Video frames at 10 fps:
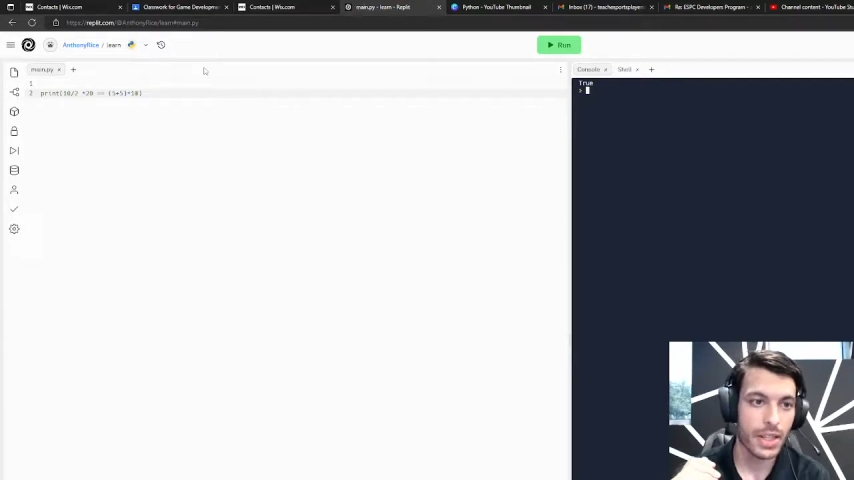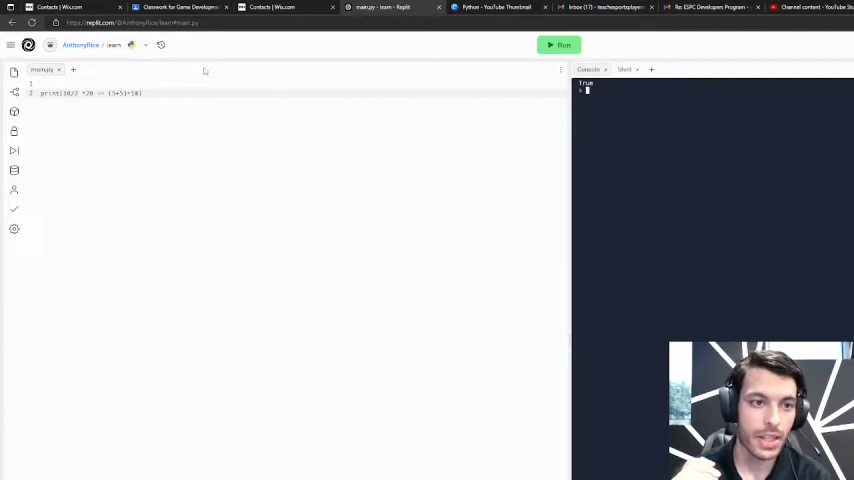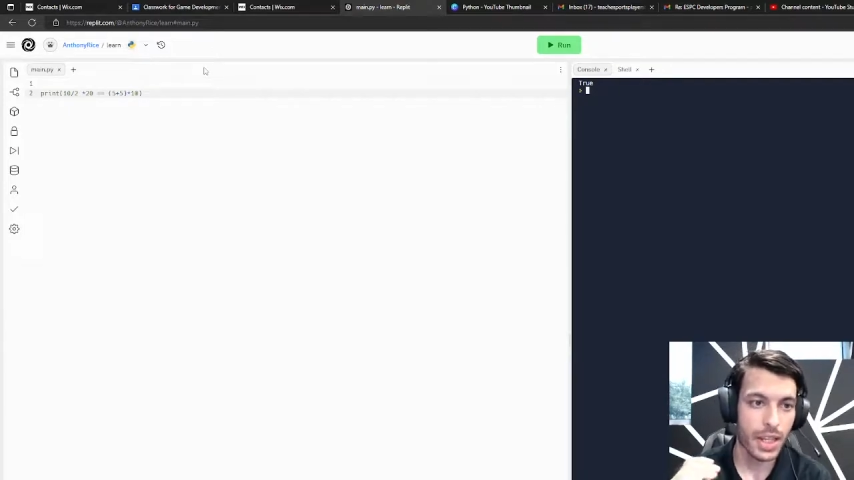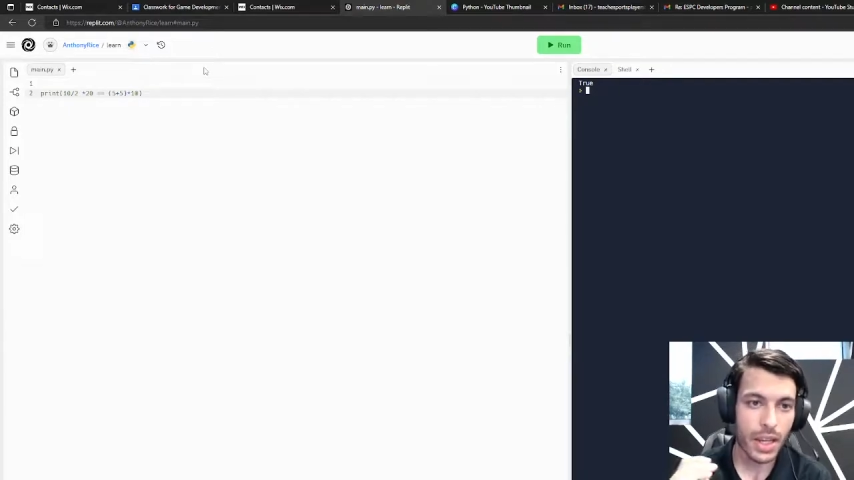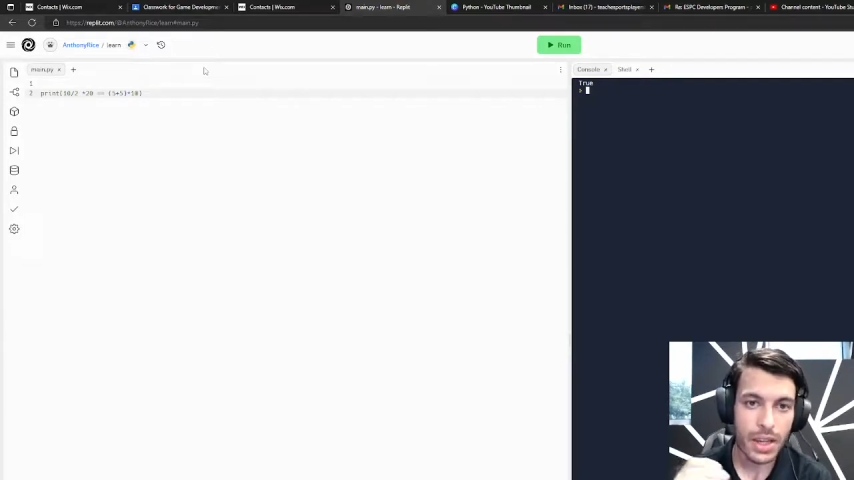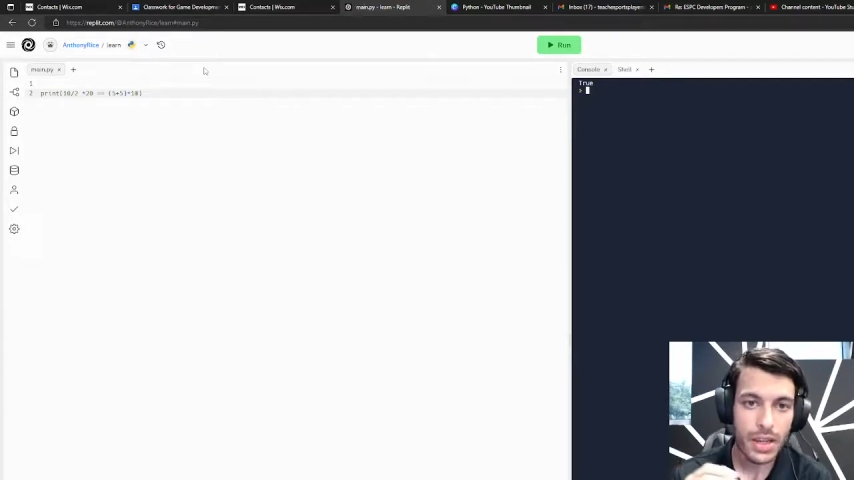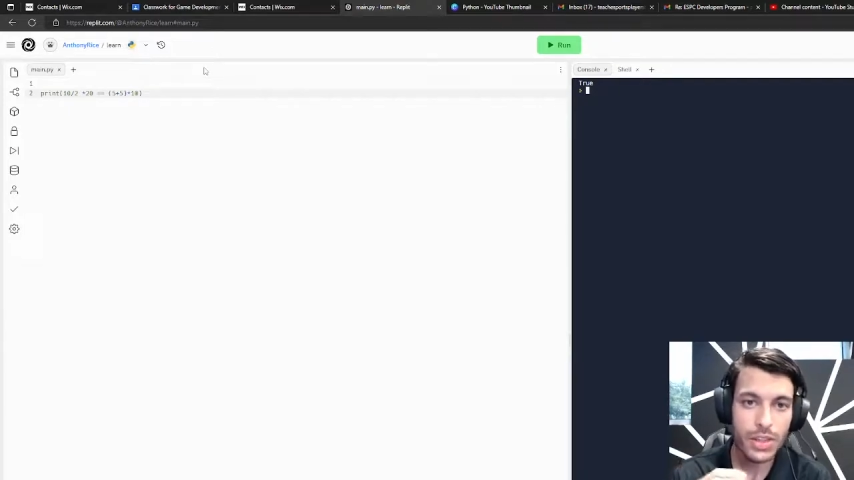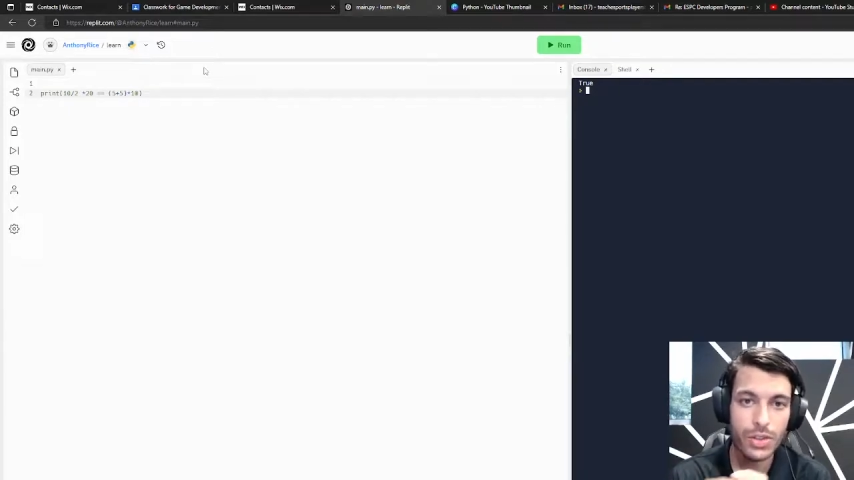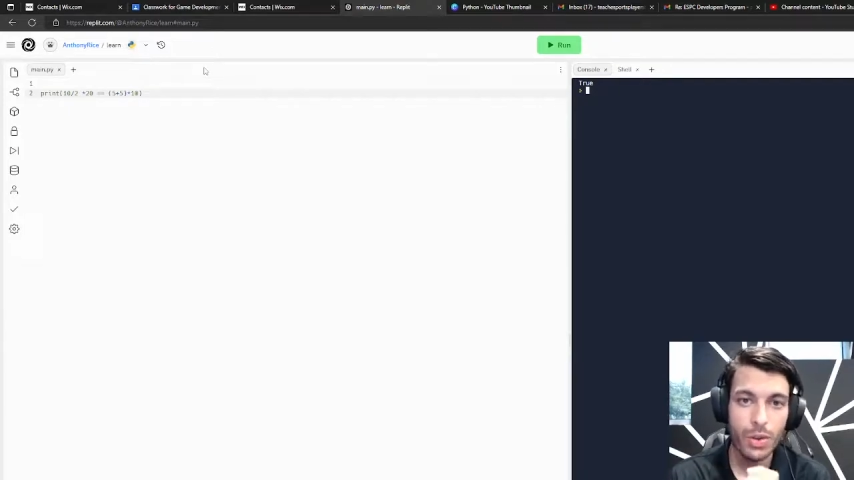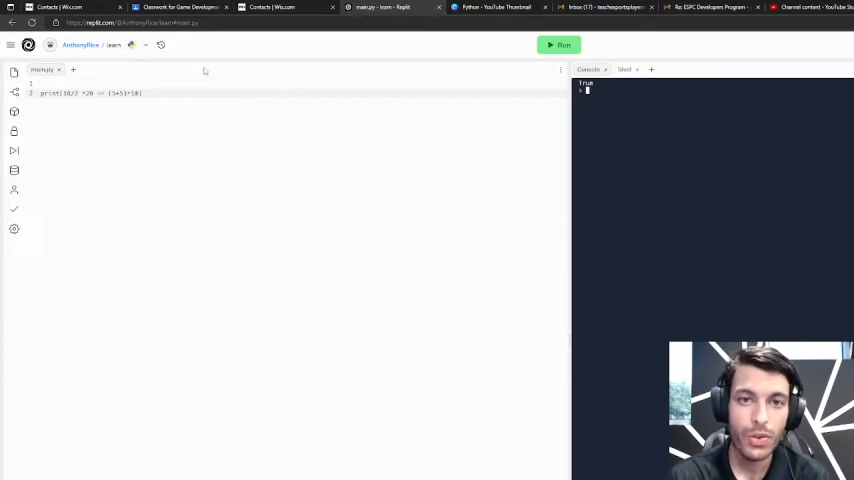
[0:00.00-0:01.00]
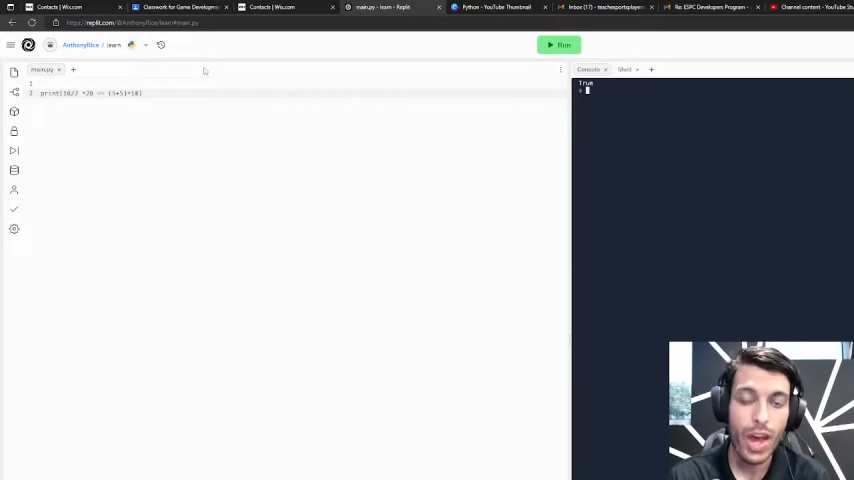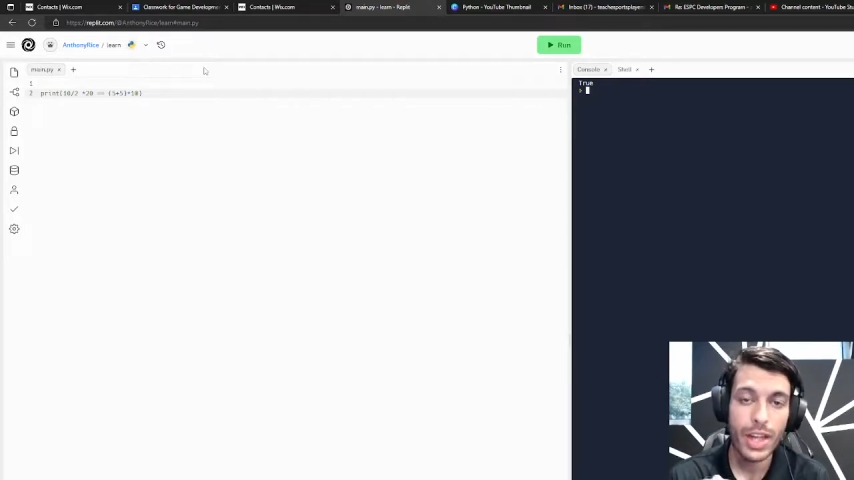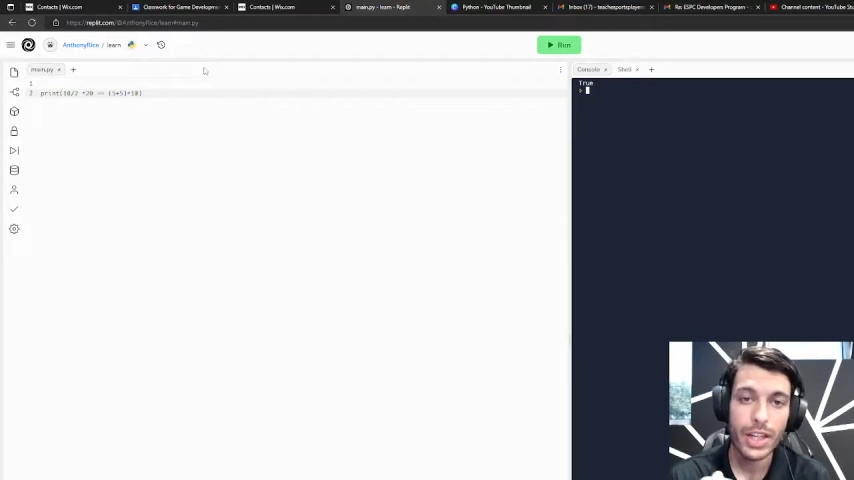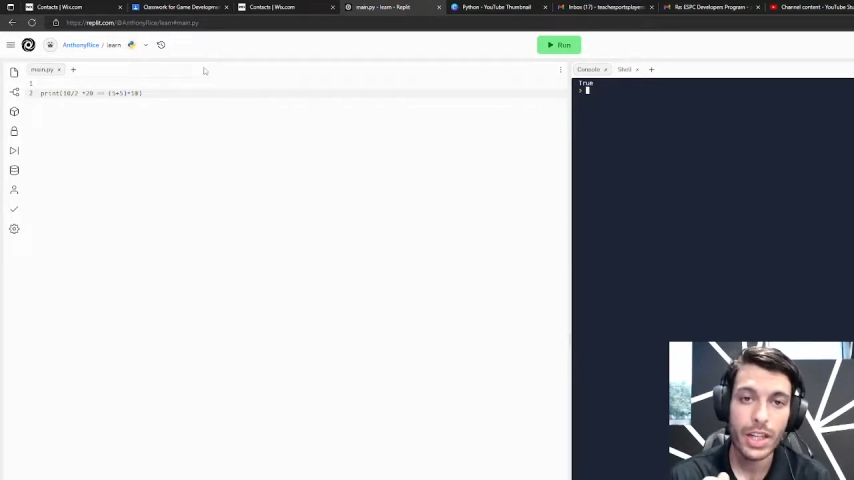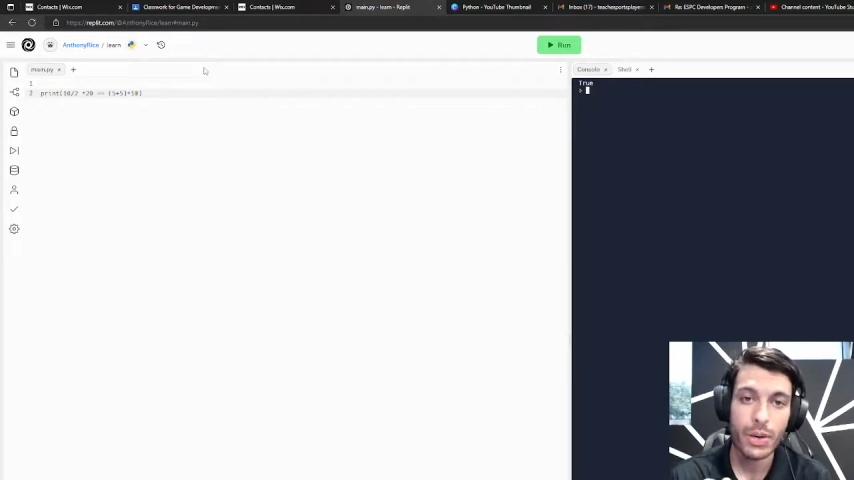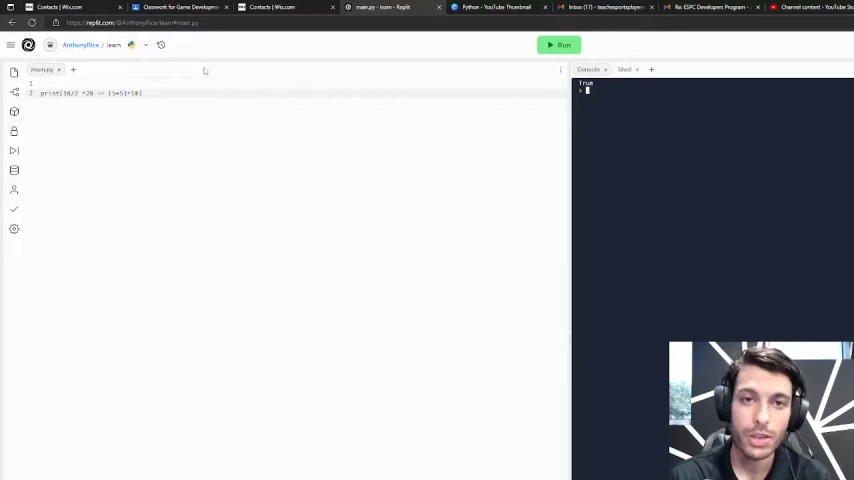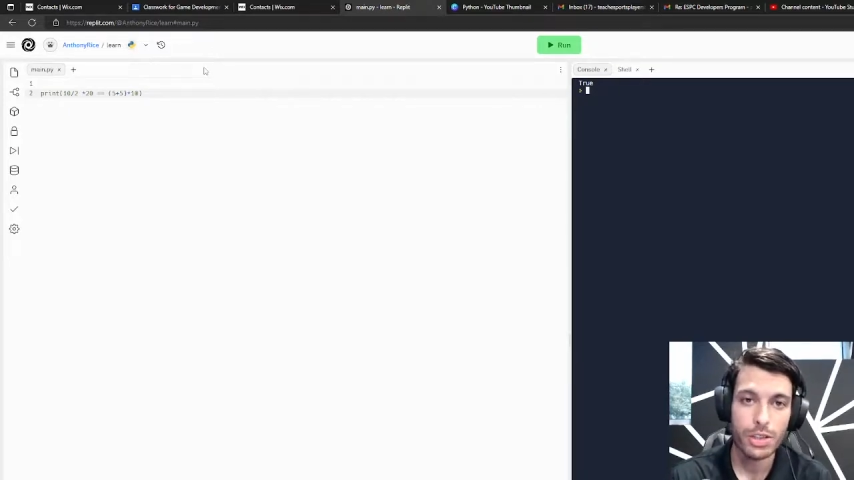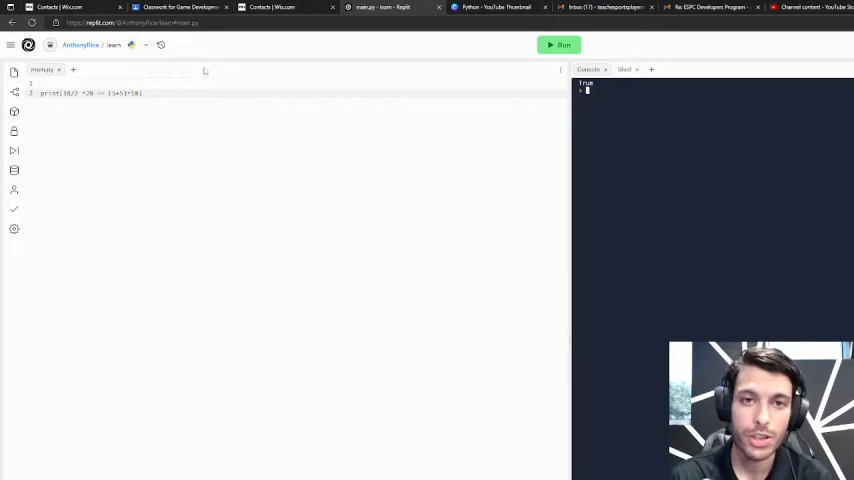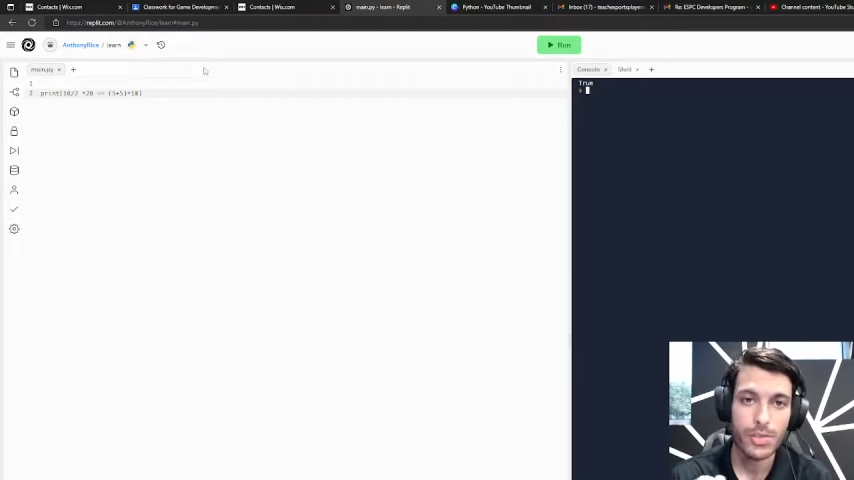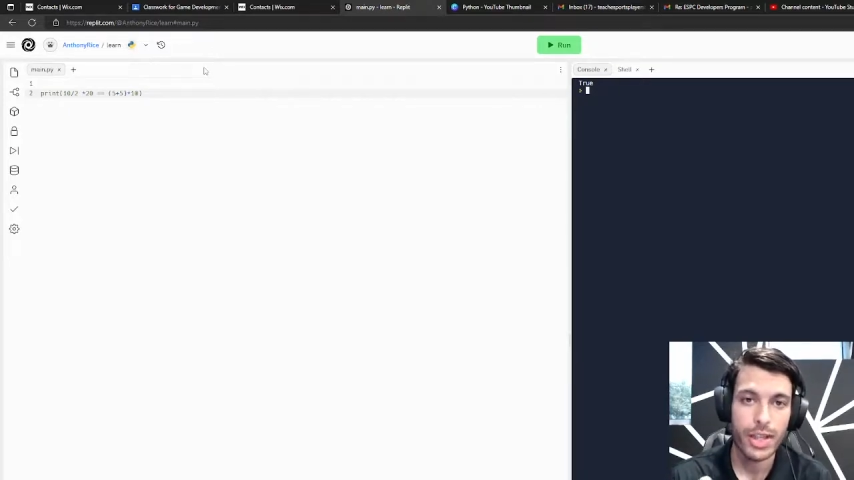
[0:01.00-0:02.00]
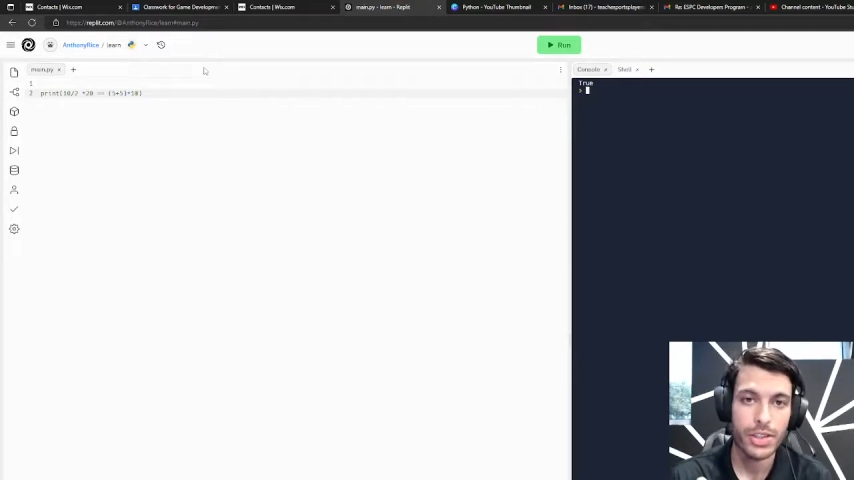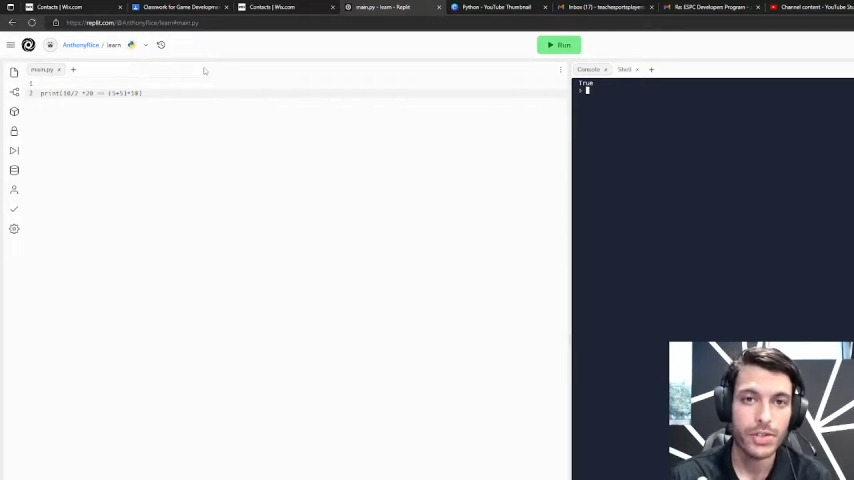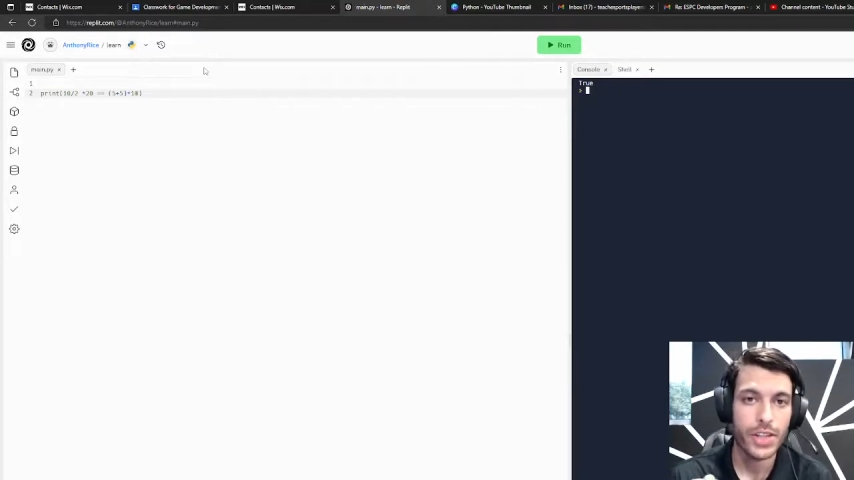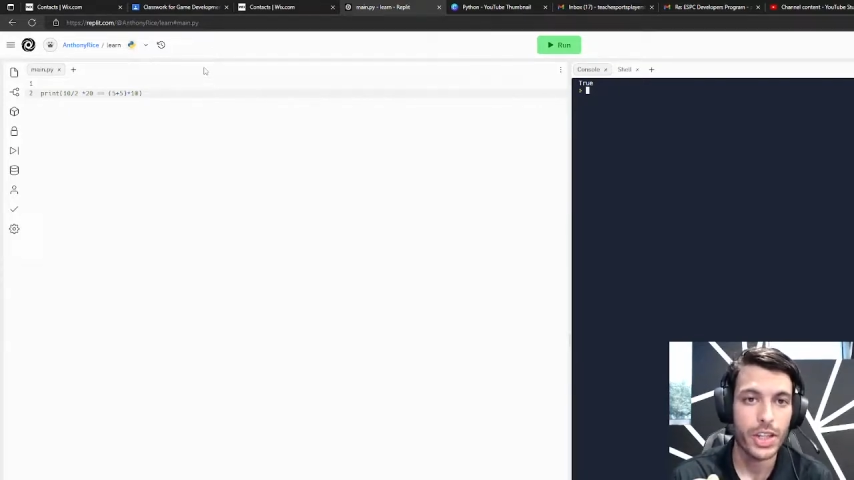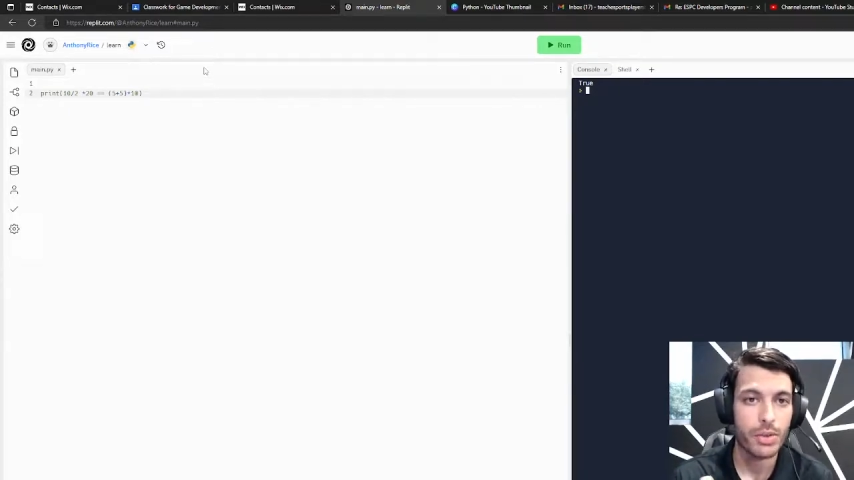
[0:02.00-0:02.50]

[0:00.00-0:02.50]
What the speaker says: Okay, so if you had any questions about this video,